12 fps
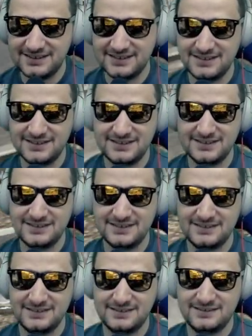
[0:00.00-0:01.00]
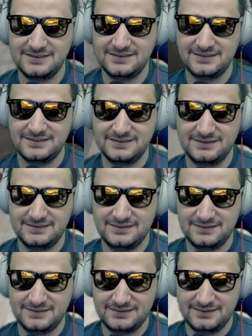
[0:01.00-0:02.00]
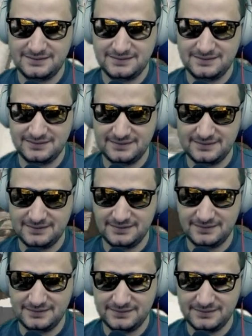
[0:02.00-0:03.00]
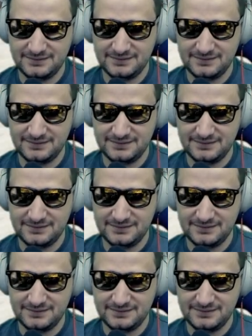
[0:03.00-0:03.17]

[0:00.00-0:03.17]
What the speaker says: Nothing is said.